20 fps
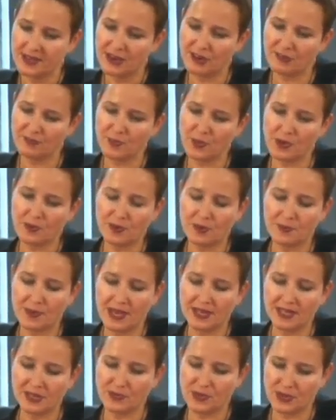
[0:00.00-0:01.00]
of
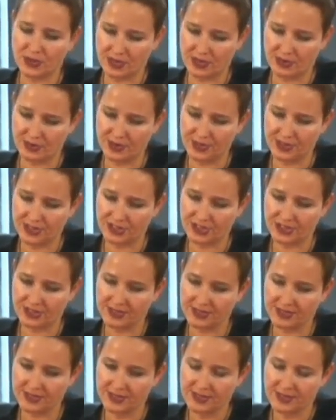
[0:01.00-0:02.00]
problematic working
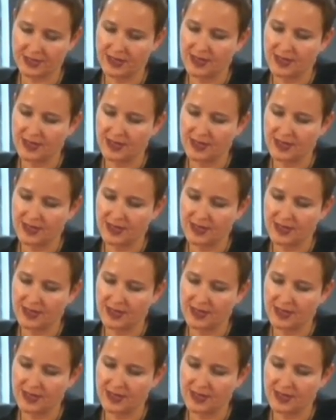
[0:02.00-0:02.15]
conditions,